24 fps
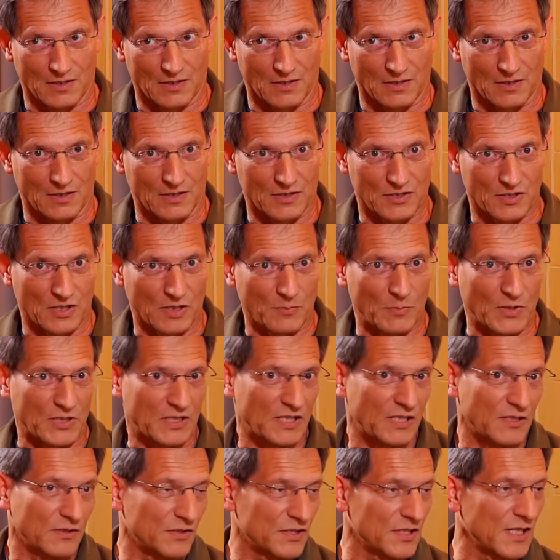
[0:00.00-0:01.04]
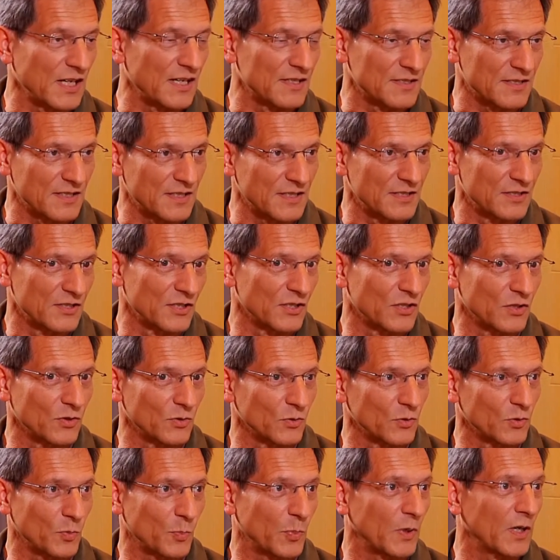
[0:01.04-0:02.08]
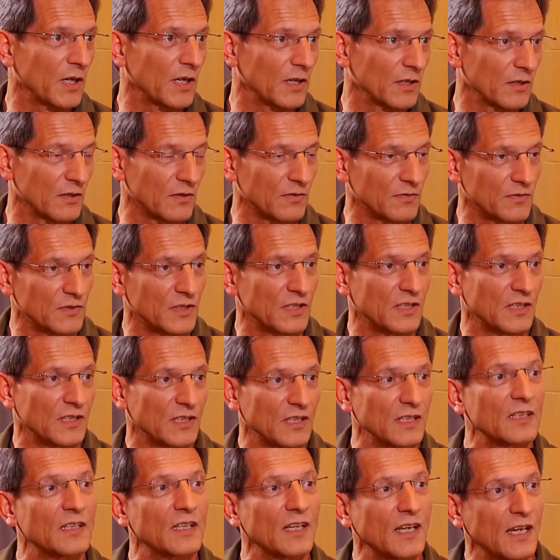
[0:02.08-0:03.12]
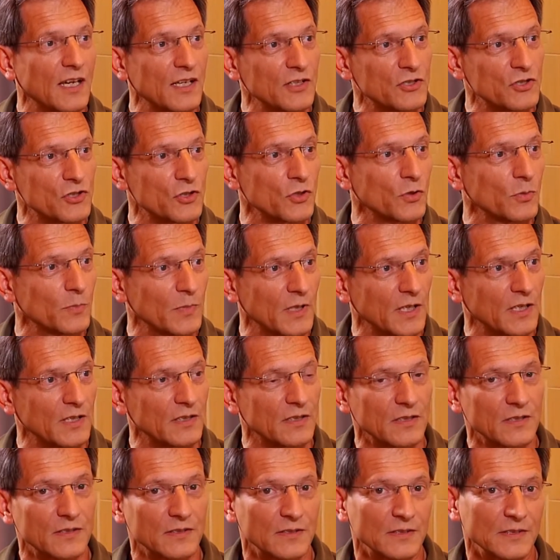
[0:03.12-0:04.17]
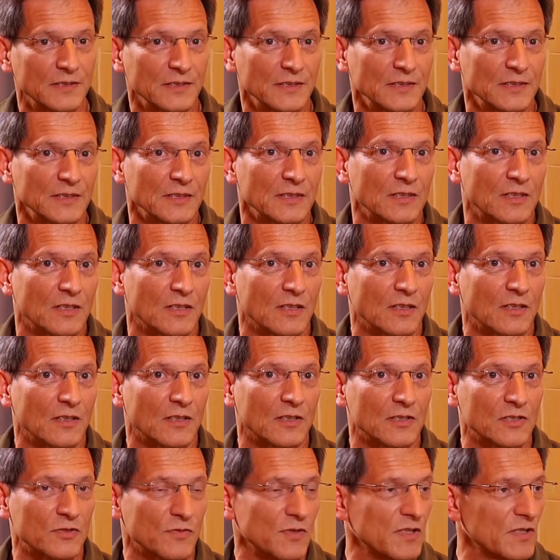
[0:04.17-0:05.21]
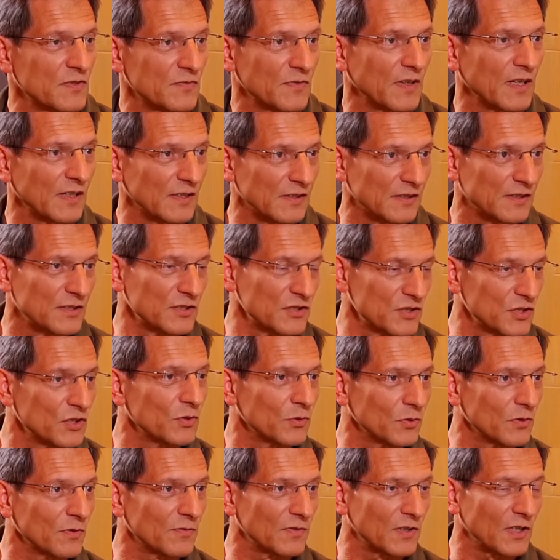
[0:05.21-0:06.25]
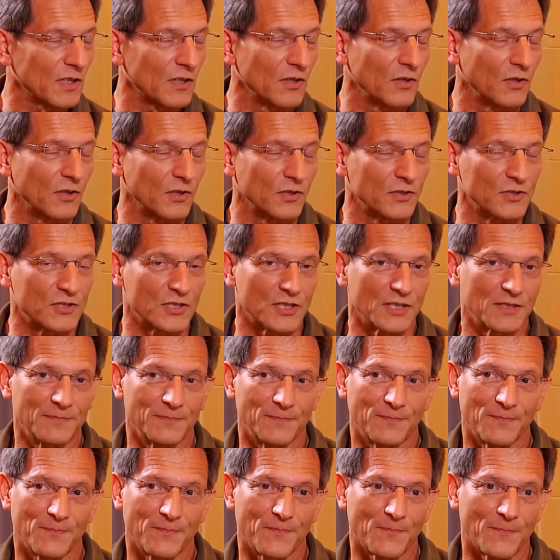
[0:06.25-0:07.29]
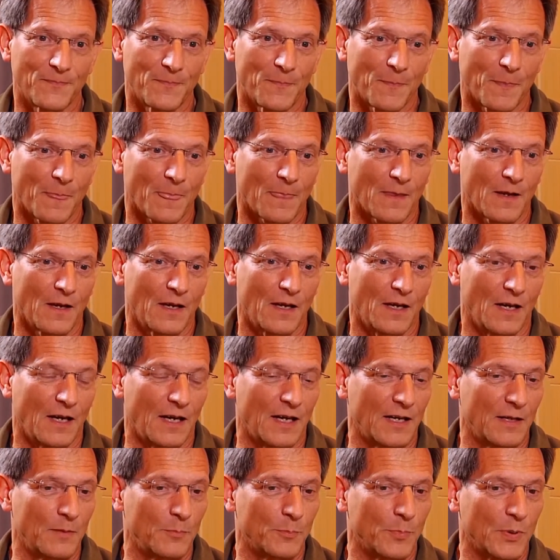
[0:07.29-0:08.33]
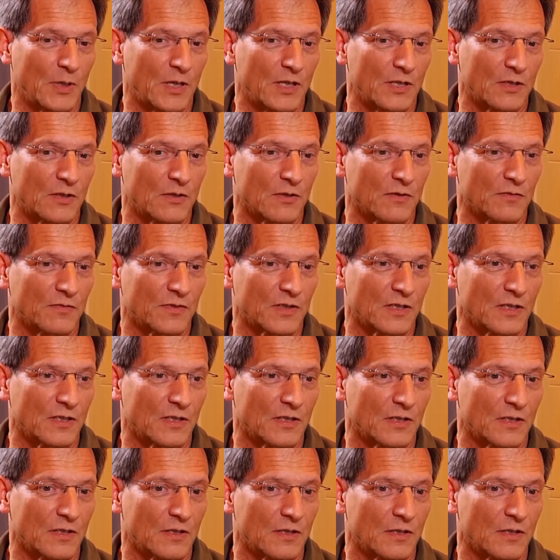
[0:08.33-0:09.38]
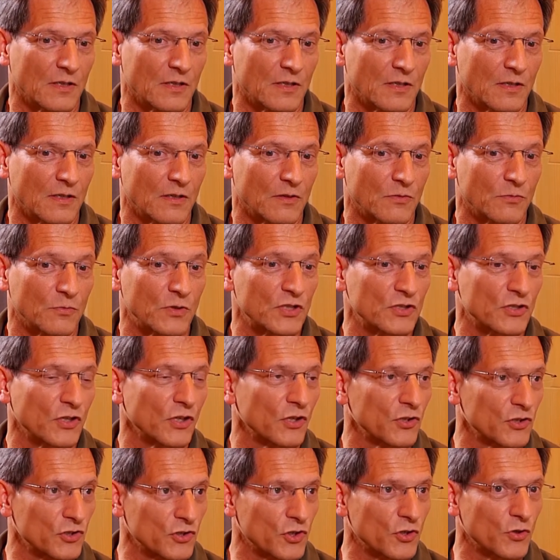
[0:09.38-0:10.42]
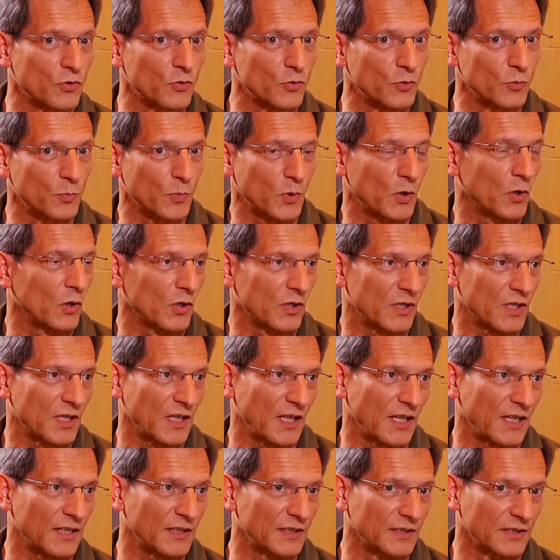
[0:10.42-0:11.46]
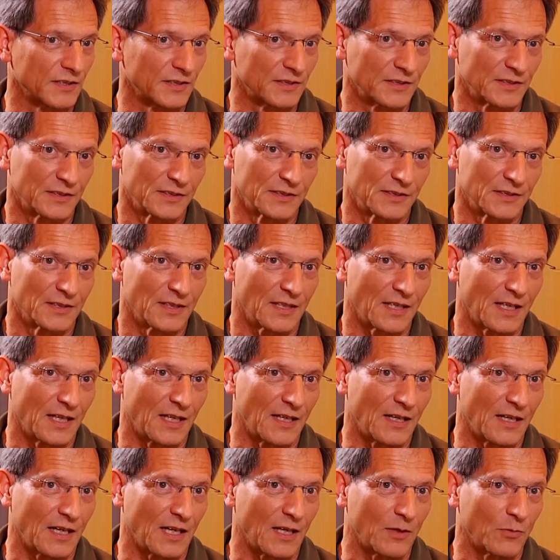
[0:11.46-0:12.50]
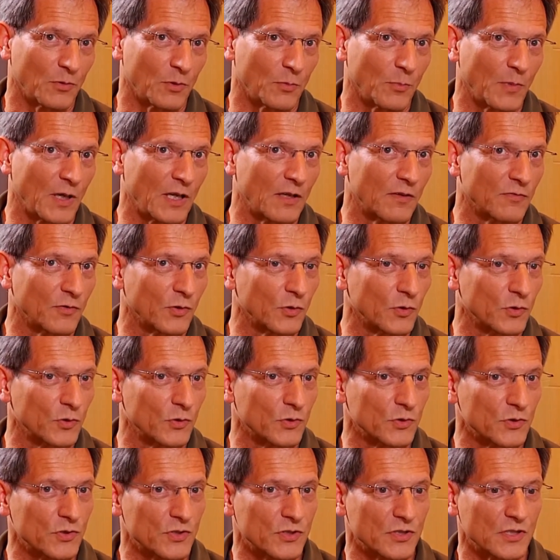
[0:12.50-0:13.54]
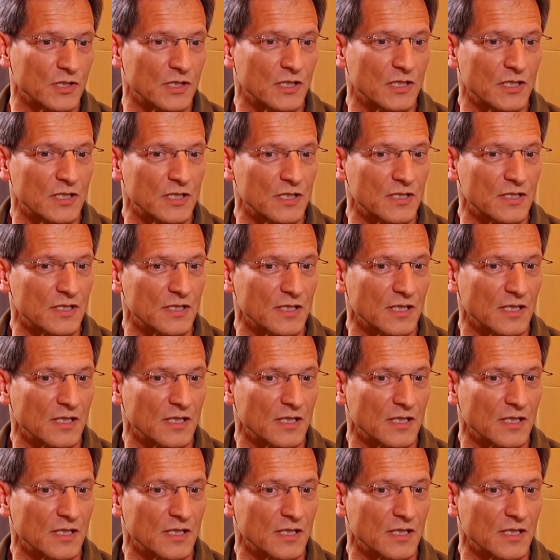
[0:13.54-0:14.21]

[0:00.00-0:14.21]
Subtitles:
It's a material science institute, part of the ETH domain, the Swiss Federal Institute of Technology. I am part of a research group called CARE, and our main focus is